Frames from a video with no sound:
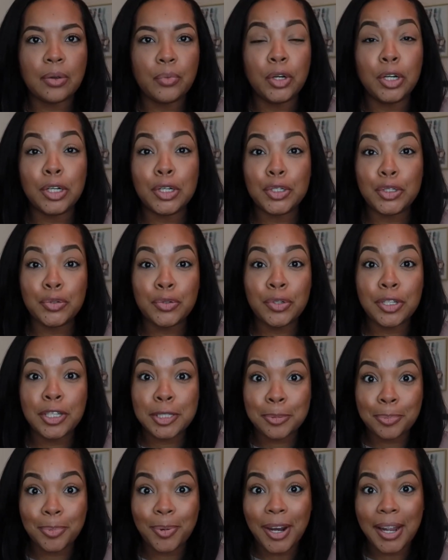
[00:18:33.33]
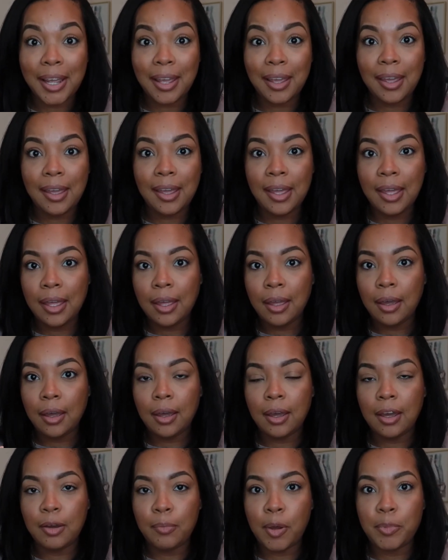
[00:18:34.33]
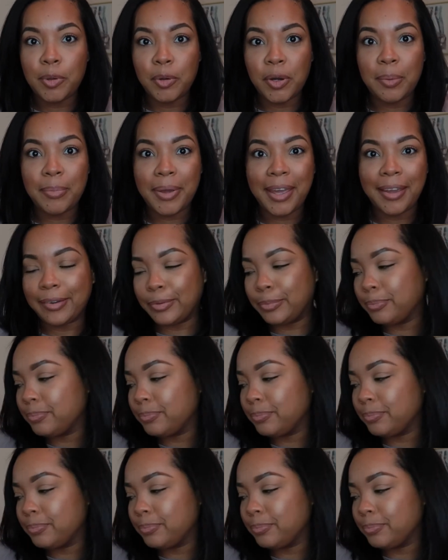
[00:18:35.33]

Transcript: We're gonna do the spray. I'll be right back.